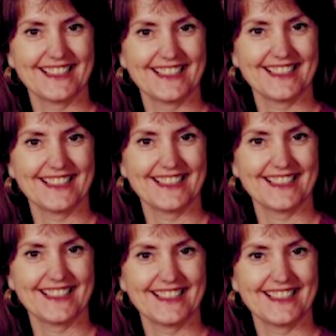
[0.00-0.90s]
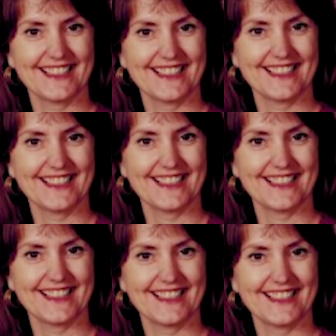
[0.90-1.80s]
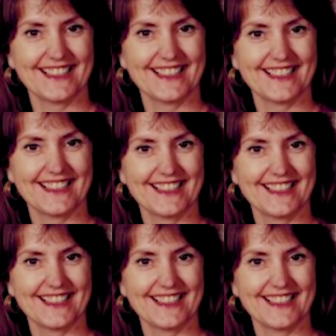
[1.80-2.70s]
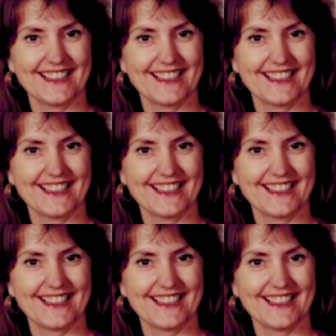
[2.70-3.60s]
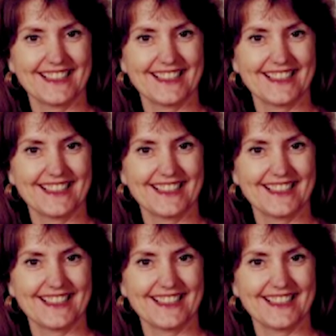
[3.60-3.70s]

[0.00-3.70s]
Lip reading: This person isn't speaking.